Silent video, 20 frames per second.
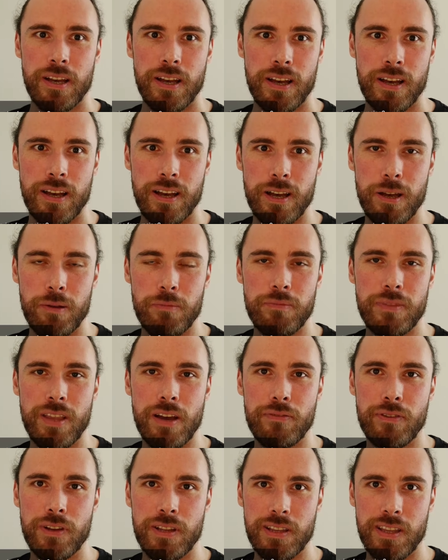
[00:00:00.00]

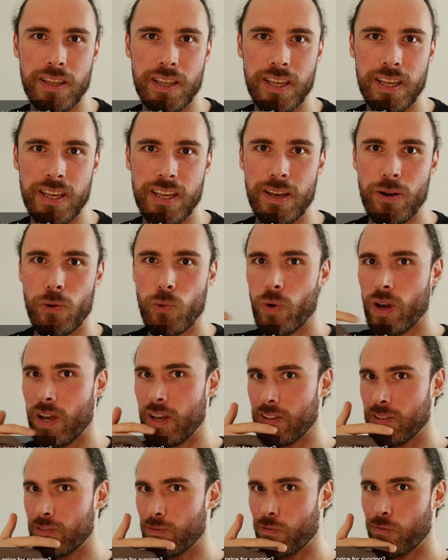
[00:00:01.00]
definitely
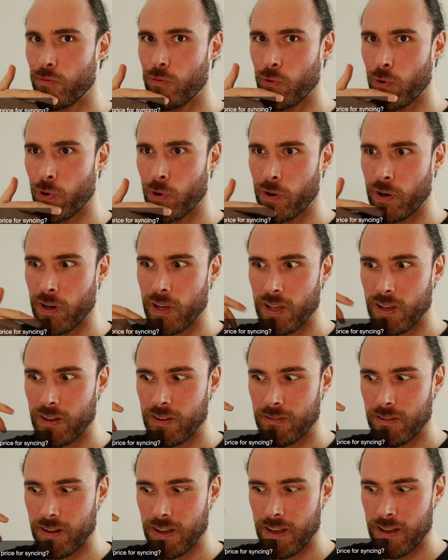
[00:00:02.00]
wait for
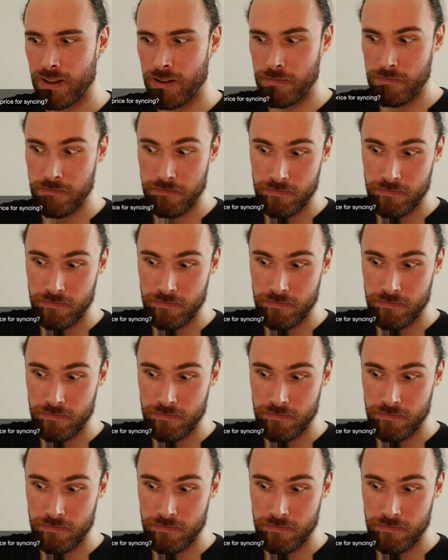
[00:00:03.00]
the